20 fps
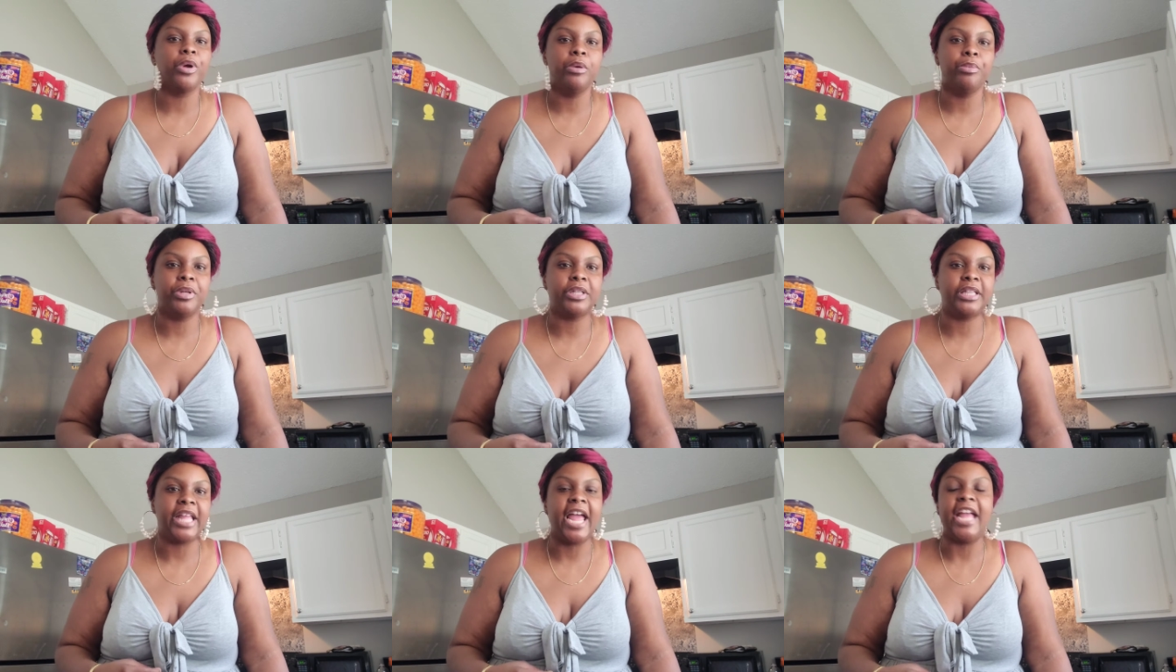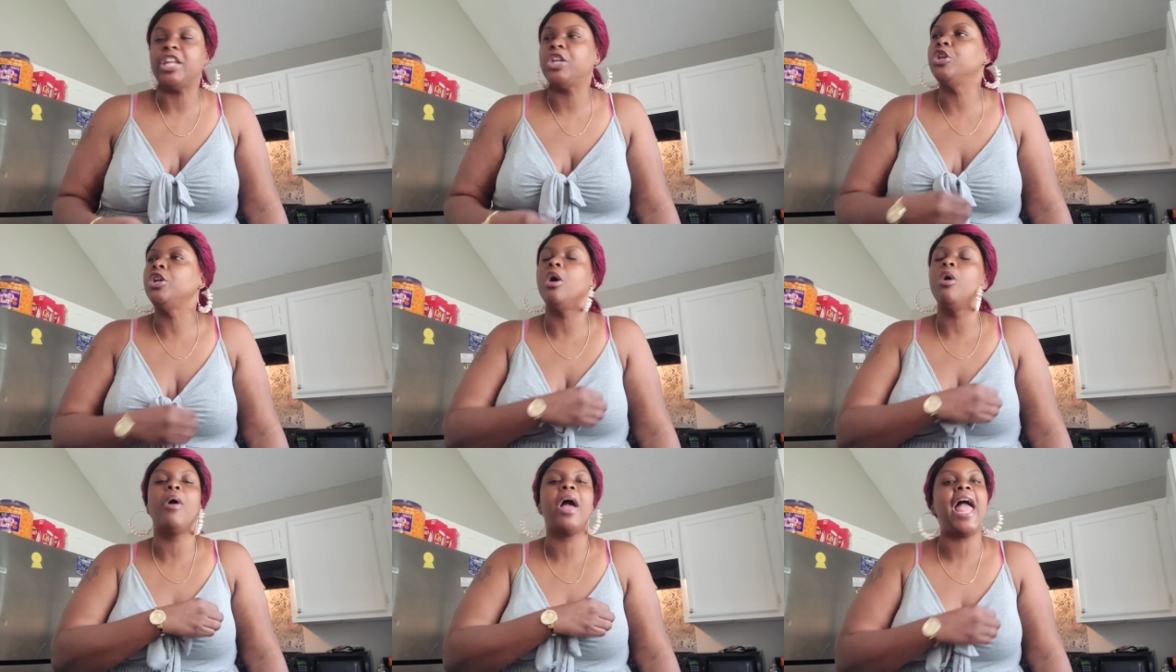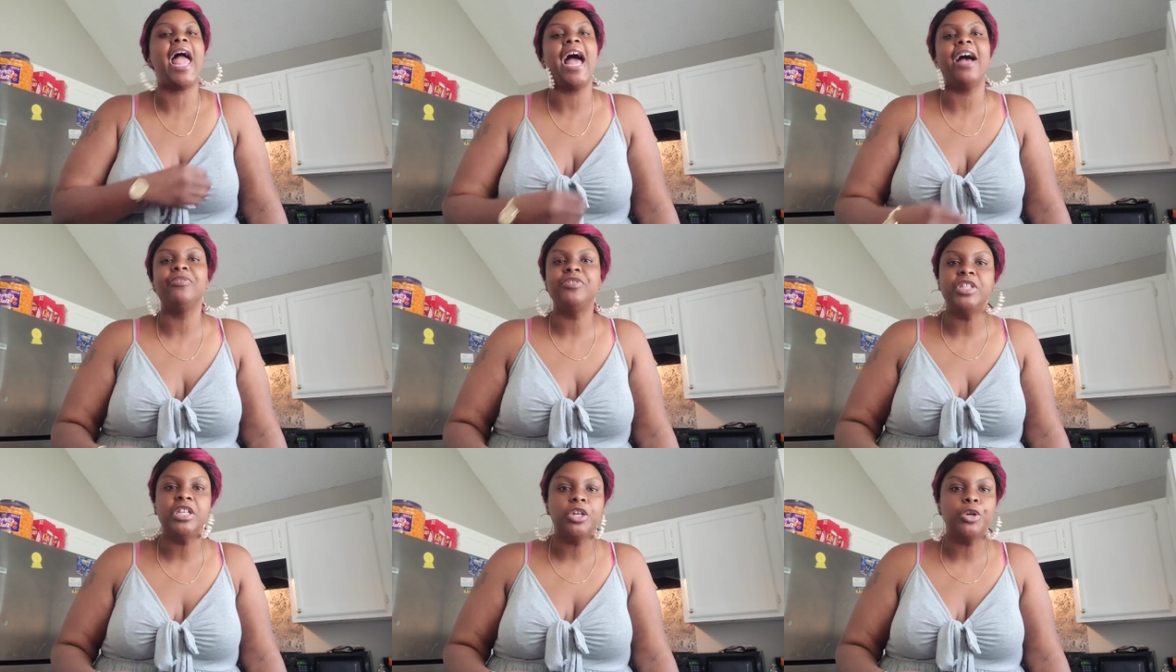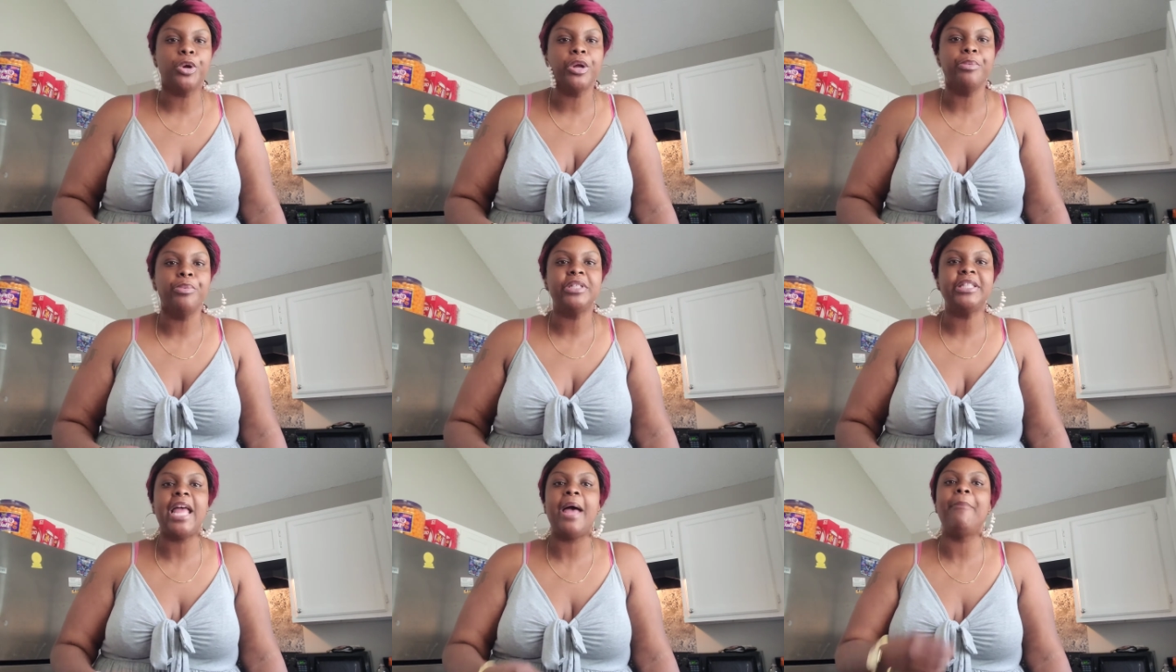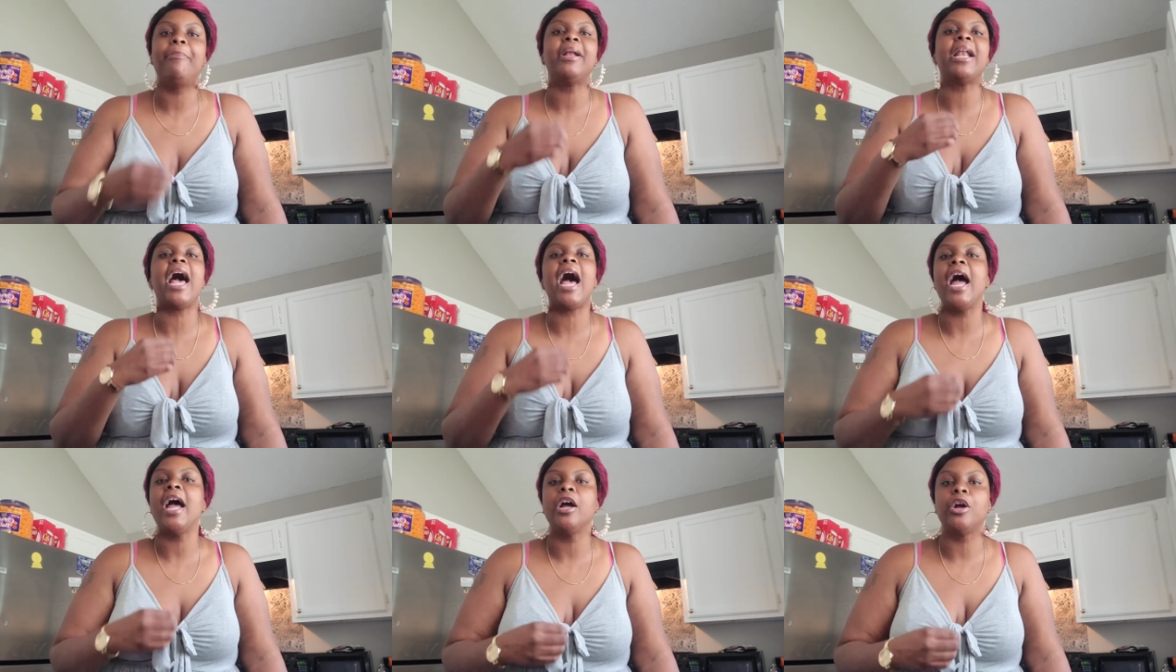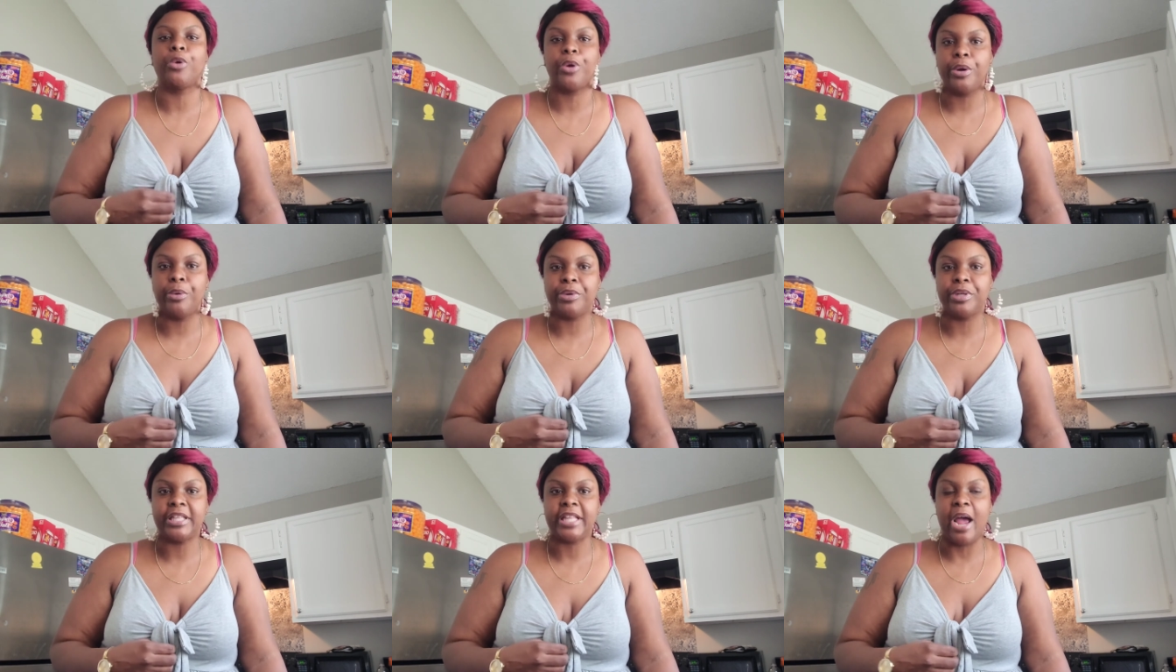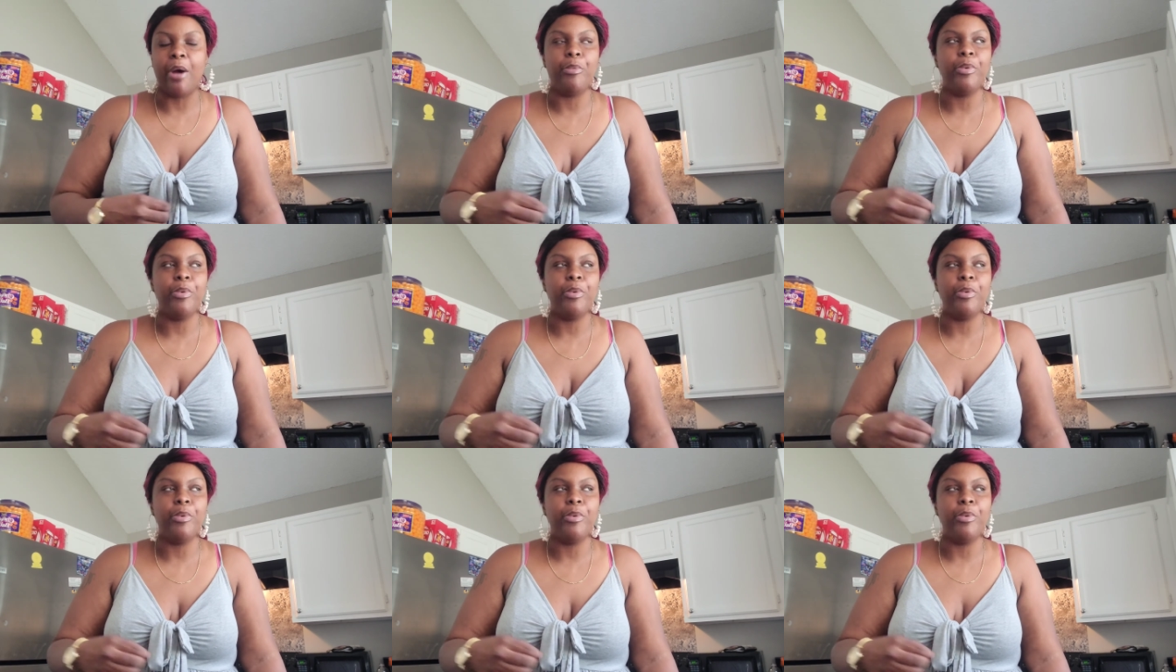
with that. You don't have to agree with that, but I agree with that.